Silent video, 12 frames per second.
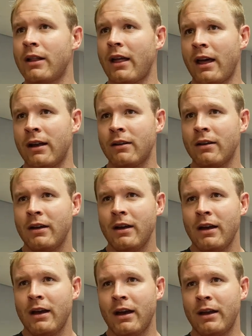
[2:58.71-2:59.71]
And
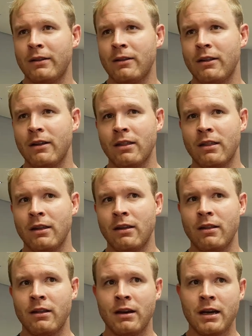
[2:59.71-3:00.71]

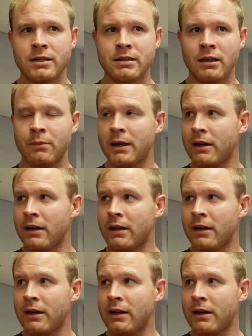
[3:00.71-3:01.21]
the nice thing about